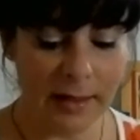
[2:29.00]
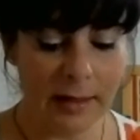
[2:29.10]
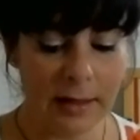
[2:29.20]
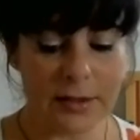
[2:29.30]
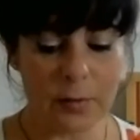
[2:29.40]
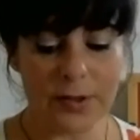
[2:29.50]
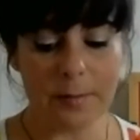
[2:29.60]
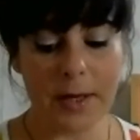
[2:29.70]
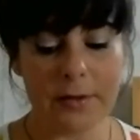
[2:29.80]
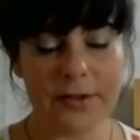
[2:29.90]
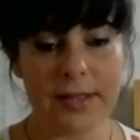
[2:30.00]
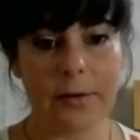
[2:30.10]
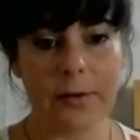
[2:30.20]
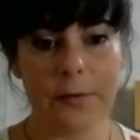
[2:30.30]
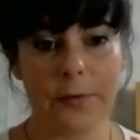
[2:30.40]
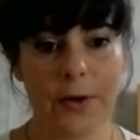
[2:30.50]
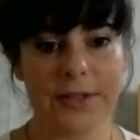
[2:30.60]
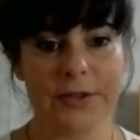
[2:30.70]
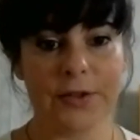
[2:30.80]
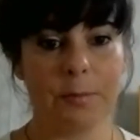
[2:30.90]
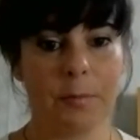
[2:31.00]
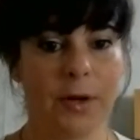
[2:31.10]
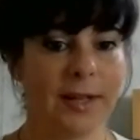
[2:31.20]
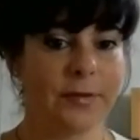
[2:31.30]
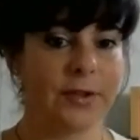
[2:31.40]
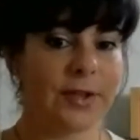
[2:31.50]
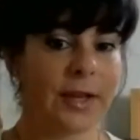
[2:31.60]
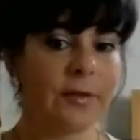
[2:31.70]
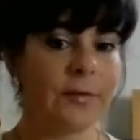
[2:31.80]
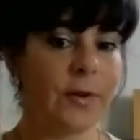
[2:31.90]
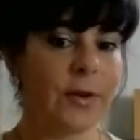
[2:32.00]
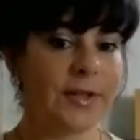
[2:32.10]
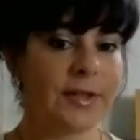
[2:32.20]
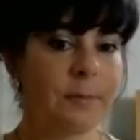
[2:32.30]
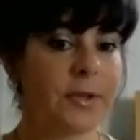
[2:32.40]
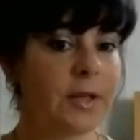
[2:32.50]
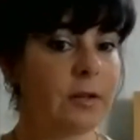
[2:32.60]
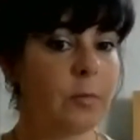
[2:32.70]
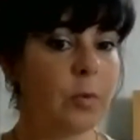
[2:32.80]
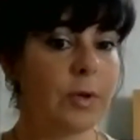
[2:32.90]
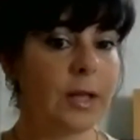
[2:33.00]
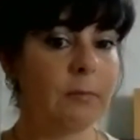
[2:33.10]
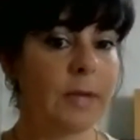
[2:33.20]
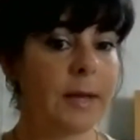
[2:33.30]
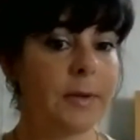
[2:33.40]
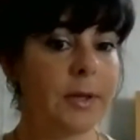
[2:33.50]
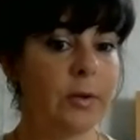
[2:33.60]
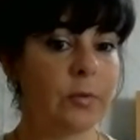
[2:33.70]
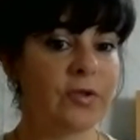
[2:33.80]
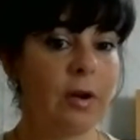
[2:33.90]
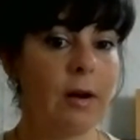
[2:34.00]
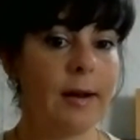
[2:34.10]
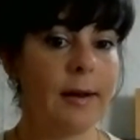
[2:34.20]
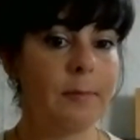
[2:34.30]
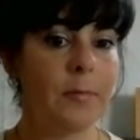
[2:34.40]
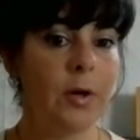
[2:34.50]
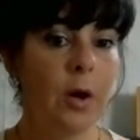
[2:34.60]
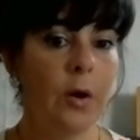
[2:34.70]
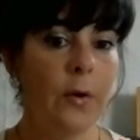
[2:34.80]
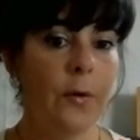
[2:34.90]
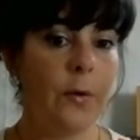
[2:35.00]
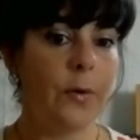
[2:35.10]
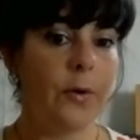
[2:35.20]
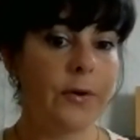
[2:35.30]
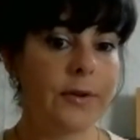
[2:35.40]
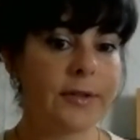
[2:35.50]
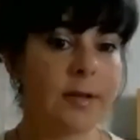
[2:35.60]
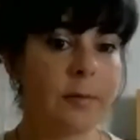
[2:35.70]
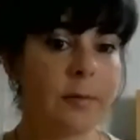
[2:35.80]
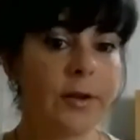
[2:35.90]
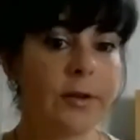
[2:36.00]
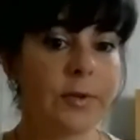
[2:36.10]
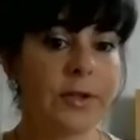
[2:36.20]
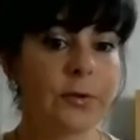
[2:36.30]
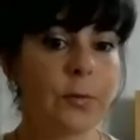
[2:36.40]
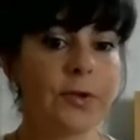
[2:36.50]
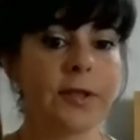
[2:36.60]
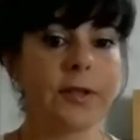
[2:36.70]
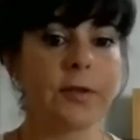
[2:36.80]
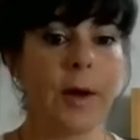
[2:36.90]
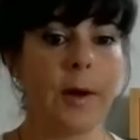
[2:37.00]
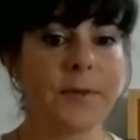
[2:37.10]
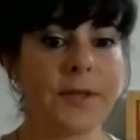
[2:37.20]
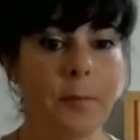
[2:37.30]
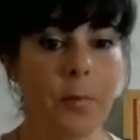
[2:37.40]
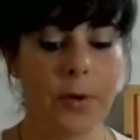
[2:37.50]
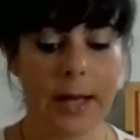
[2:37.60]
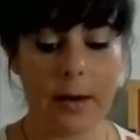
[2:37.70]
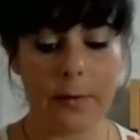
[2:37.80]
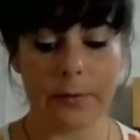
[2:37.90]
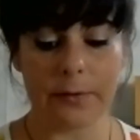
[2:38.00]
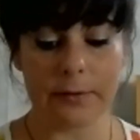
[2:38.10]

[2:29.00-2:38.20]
It's also about sacrifices. You might have to sacrifice something in the morning, maybe your time or some other resources to help somebody out.